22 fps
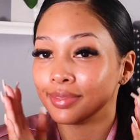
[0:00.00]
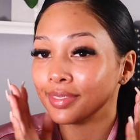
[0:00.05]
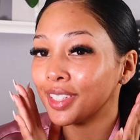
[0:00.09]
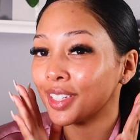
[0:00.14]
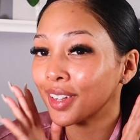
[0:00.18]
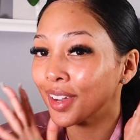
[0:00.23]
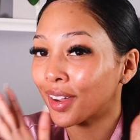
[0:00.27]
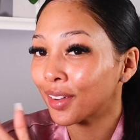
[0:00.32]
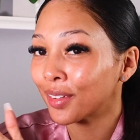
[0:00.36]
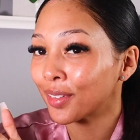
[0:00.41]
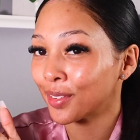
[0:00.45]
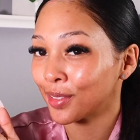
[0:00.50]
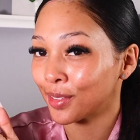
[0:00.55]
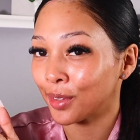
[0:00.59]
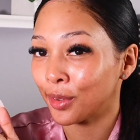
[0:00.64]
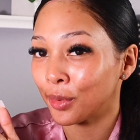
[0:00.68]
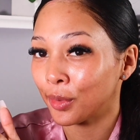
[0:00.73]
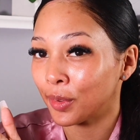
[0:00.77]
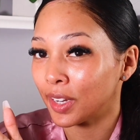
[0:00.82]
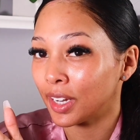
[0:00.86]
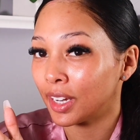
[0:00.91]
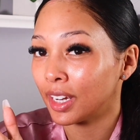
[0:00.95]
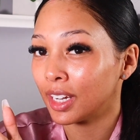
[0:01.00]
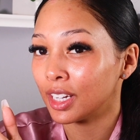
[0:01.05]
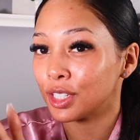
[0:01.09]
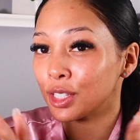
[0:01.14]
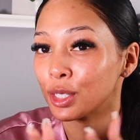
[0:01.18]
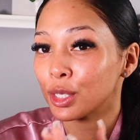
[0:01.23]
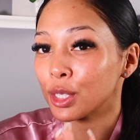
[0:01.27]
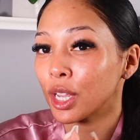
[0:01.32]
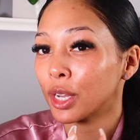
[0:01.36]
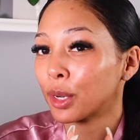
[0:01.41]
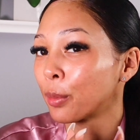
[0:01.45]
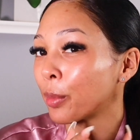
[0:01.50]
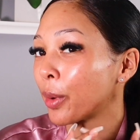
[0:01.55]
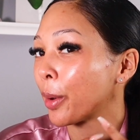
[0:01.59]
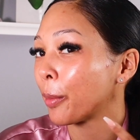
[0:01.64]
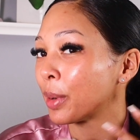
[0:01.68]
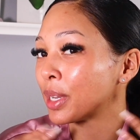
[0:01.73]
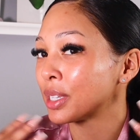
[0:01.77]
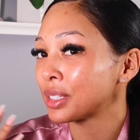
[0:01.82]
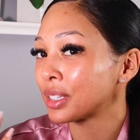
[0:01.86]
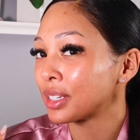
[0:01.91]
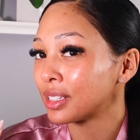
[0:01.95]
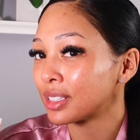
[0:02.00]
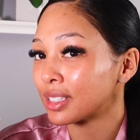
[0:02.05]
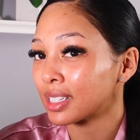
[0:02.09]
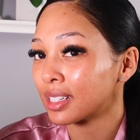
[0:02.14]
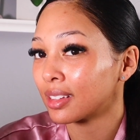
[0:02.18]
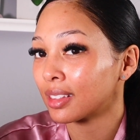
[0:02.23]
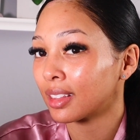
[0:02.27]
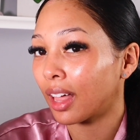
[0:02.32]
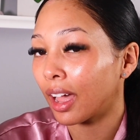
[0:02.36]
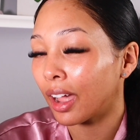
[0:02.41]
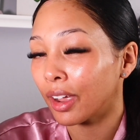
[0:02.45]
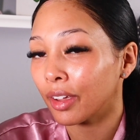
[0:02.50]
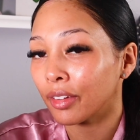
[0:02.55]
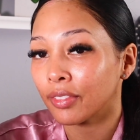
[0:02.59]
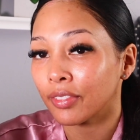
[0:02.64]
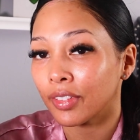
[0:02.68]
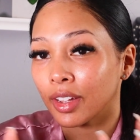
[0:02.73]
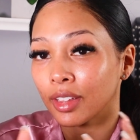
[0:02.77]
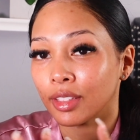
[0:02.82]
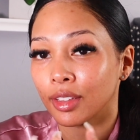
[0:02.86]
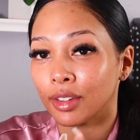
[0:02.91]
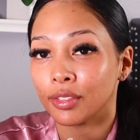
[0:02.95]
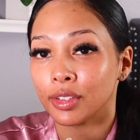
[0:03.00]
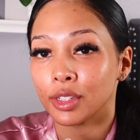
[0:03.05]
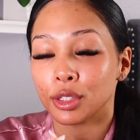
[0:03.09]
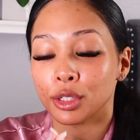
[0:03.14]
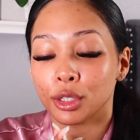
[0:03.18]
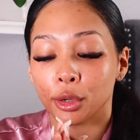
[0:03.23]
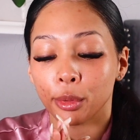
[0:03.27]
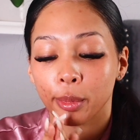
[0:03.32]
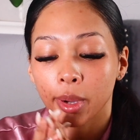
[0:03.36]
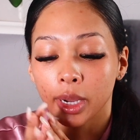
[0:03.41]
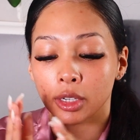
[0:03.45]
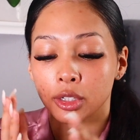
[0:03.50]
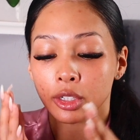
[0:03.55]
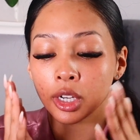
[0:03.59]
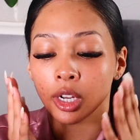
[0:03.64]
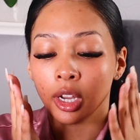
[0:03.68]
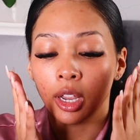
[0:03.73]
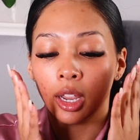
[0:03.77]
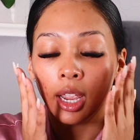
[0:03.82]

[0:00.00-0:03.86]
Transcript: Look how glowy. It just like brought my skin to life. I love it so much.